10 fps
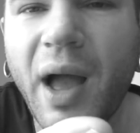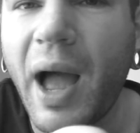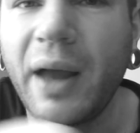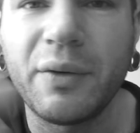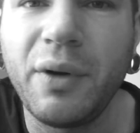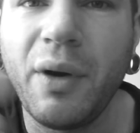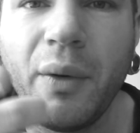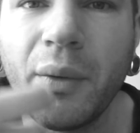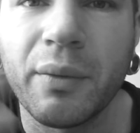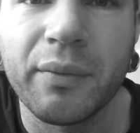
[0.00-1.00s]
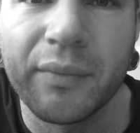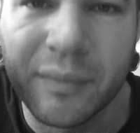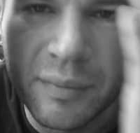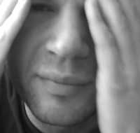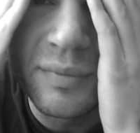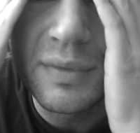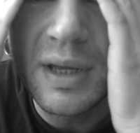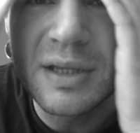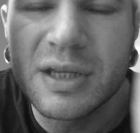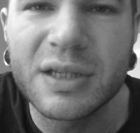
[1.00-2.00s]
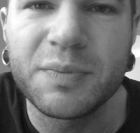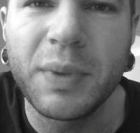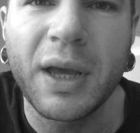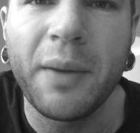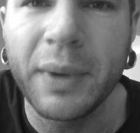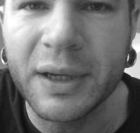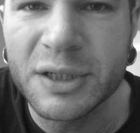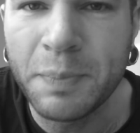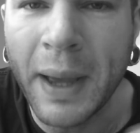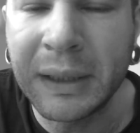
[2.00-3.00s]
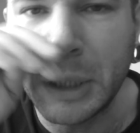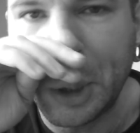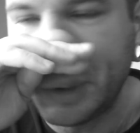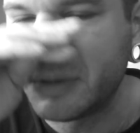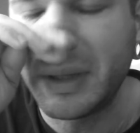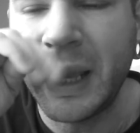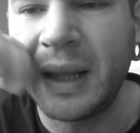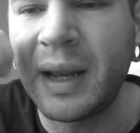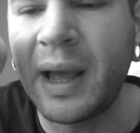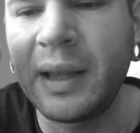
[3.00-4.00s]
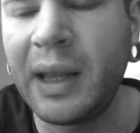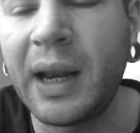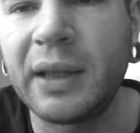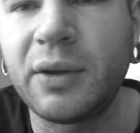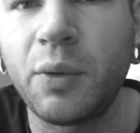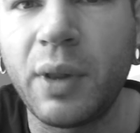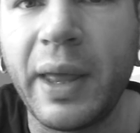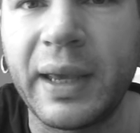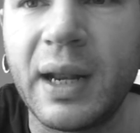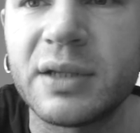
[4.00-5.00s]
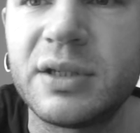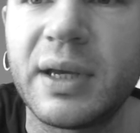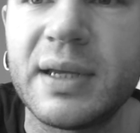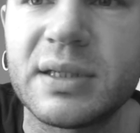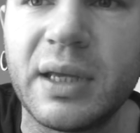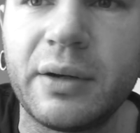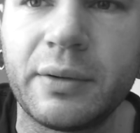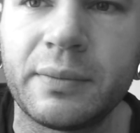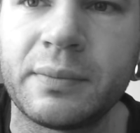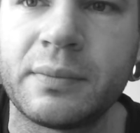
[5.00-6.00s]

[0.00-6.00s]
I don't know it, it's becoming a spectacle and I and I don't like it. I'll see you guys later.